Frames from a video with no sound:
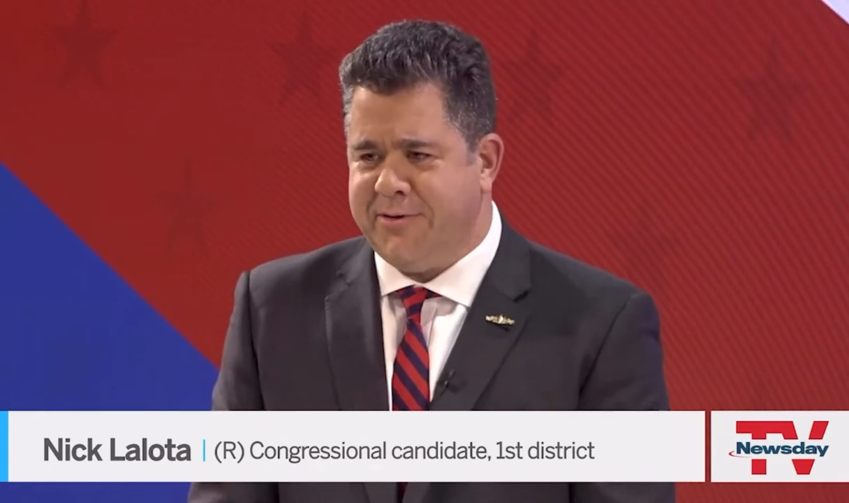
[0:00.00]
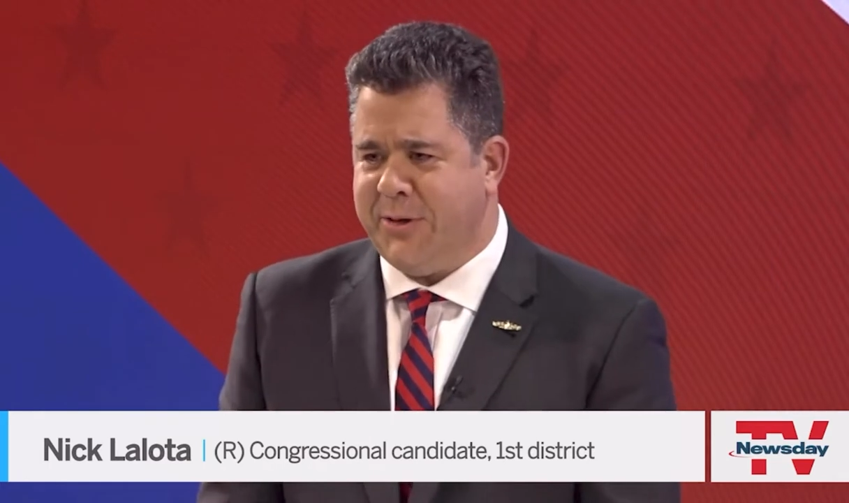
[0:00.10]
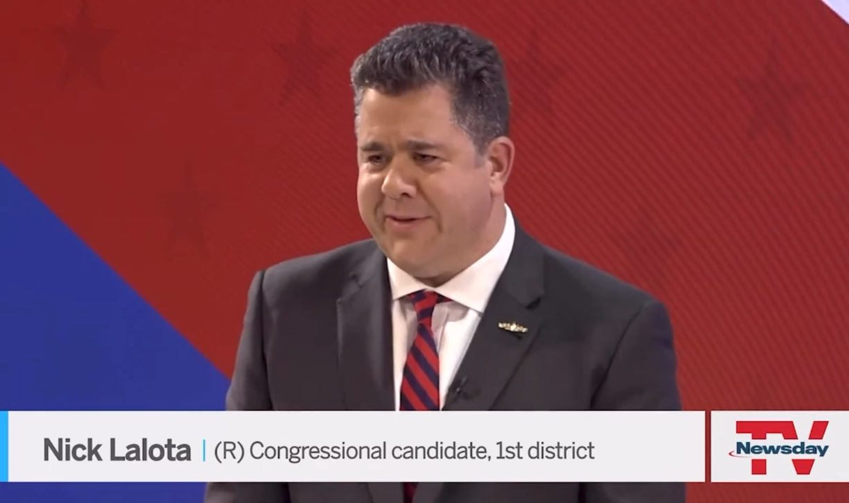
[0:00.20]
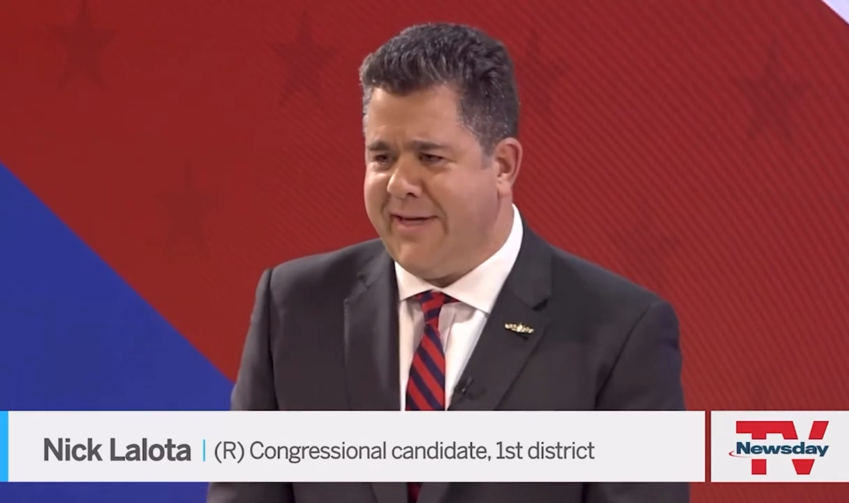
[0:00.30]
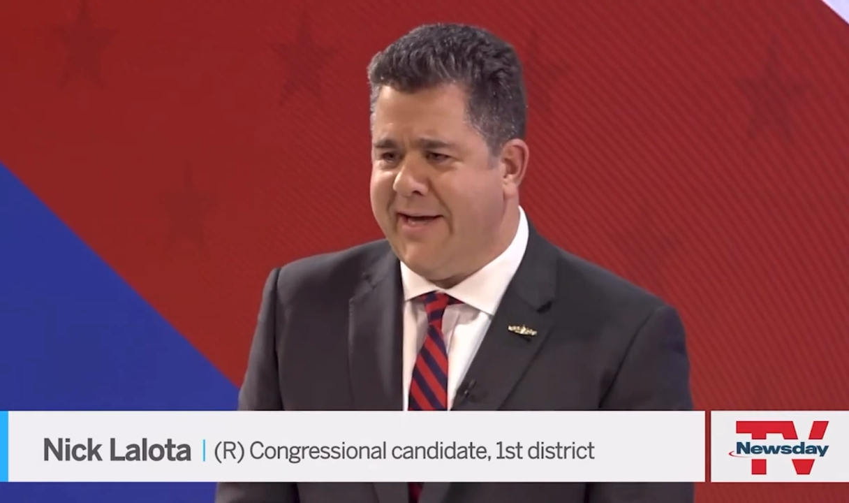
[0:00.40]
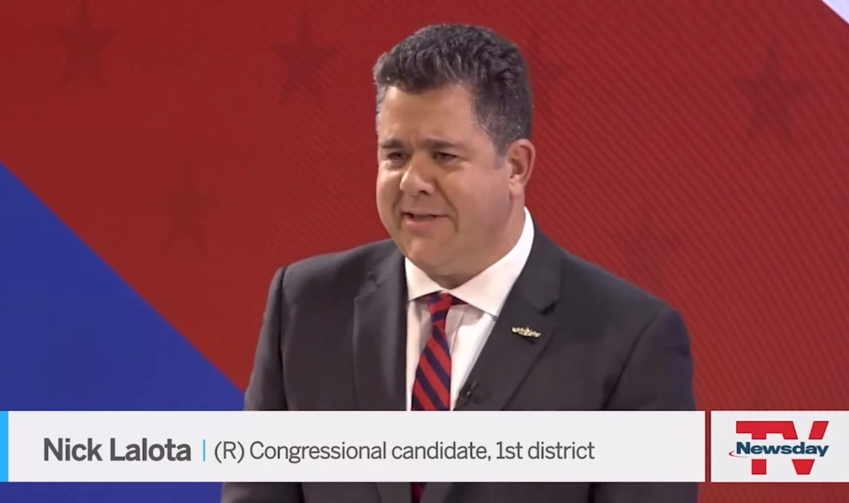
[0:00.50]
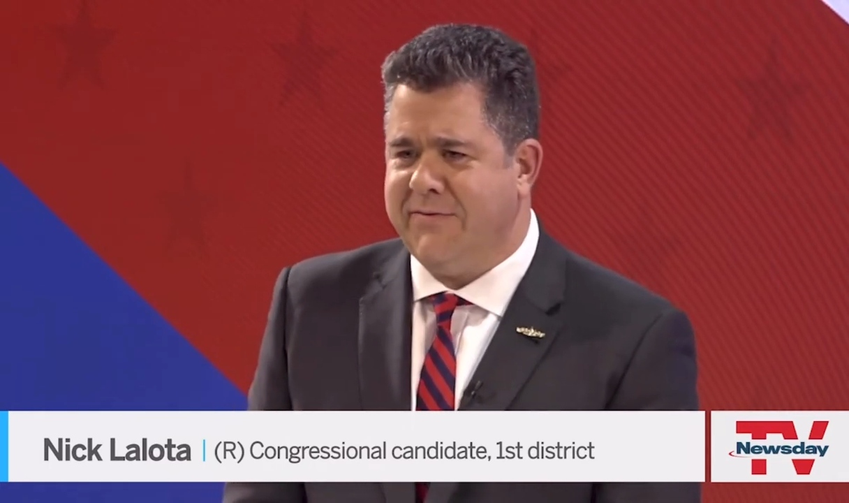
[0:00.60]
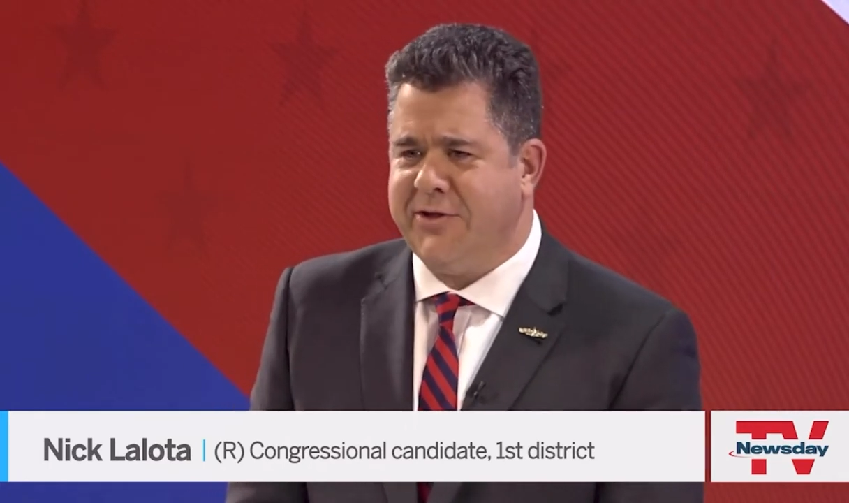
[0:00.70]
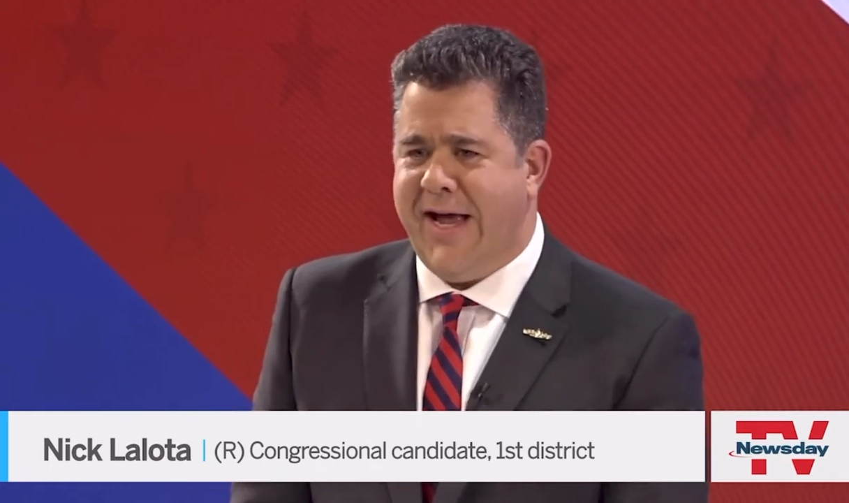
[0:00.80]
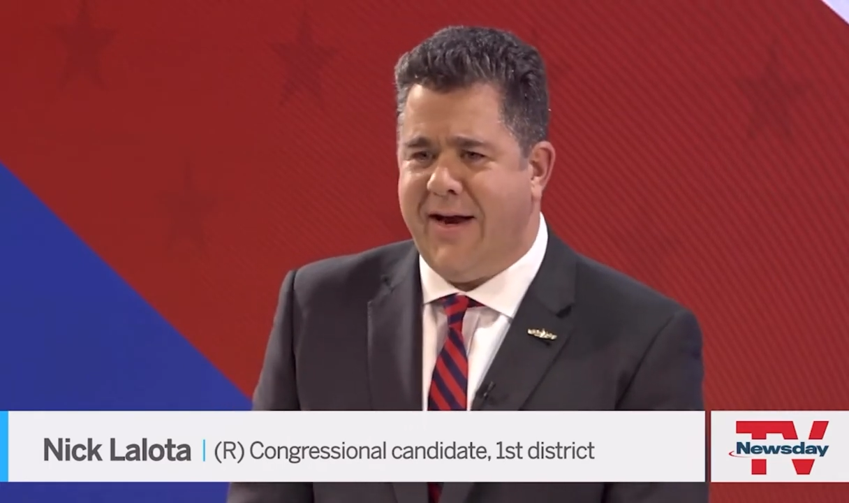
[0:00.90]
she was asked
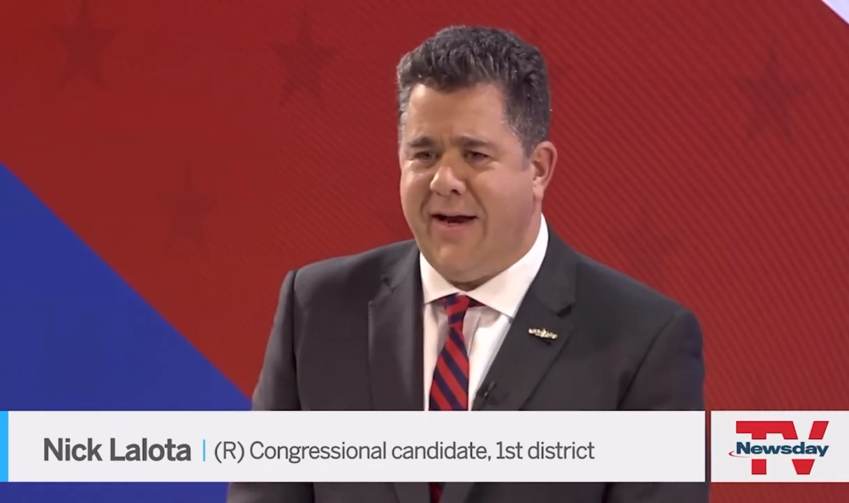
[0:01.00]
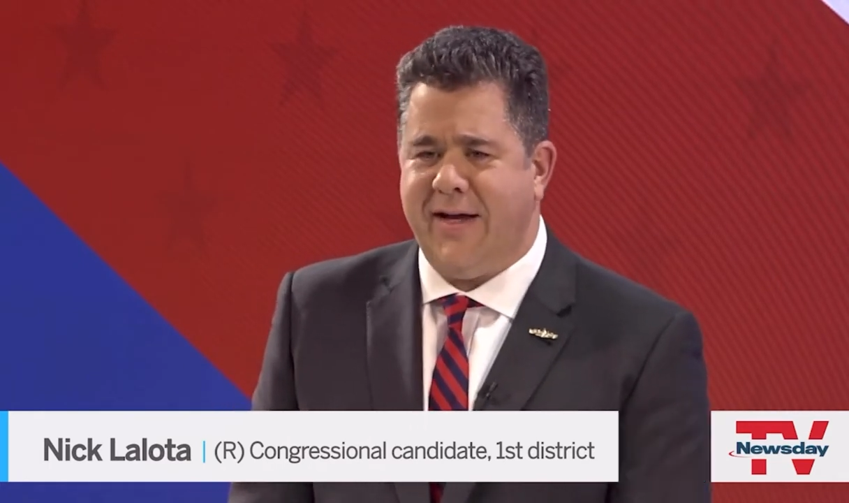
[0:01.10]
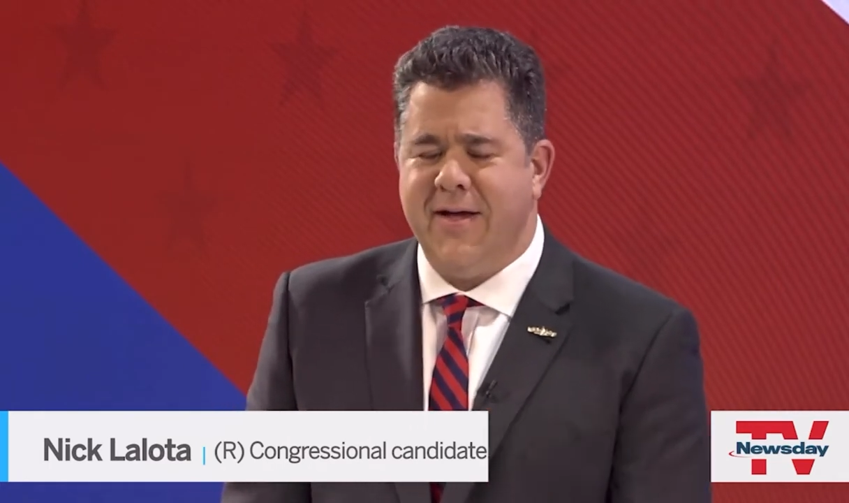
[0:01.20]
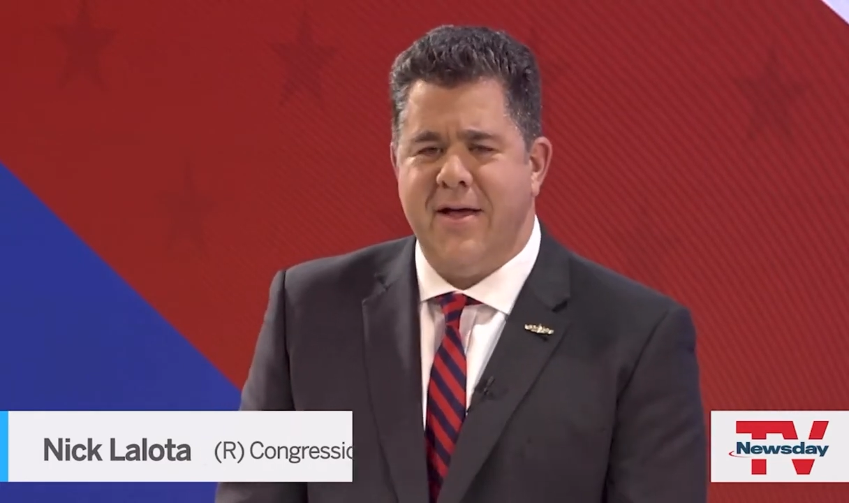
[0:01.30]
if she had any